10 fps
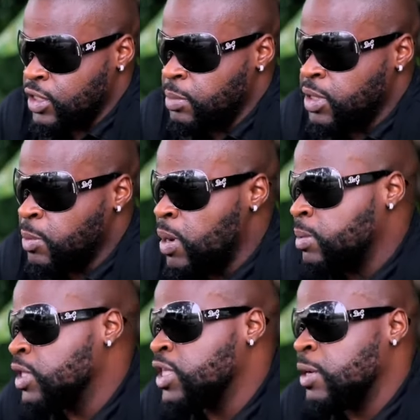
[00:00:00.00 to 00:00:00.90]
Them in
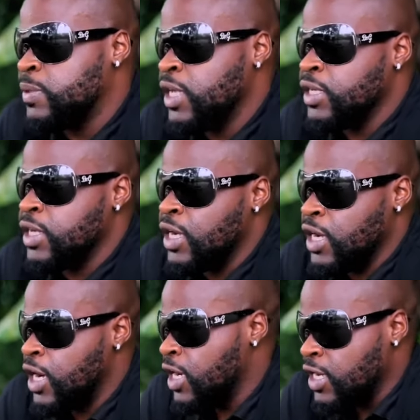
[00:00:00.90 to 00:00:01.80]
probably the top 10 are
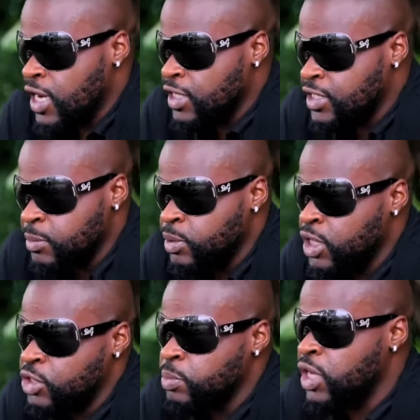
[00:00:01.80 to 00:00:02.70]
uh, all the artists them
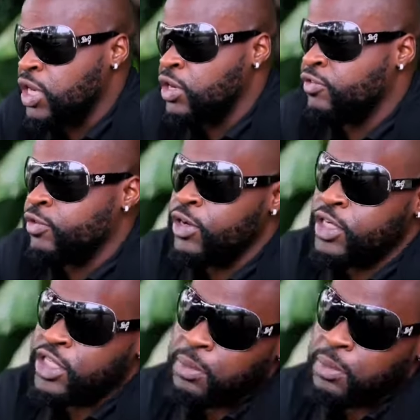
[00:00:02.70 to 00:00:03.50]
in Jamaica if you really